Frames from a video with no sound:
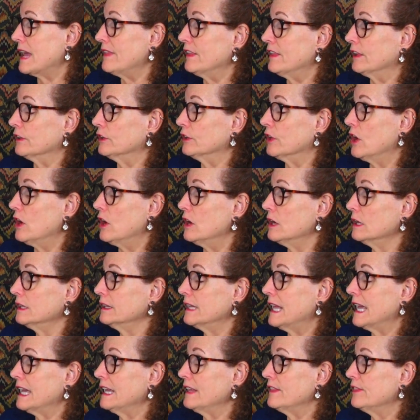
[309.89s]
and the
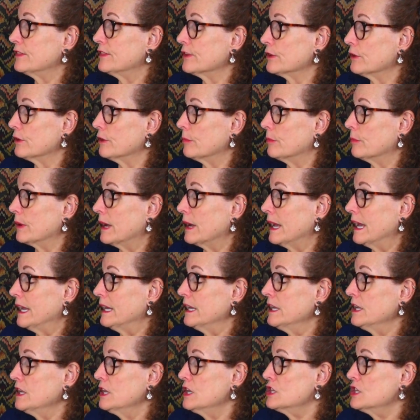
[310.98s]
long-legged thoroughbred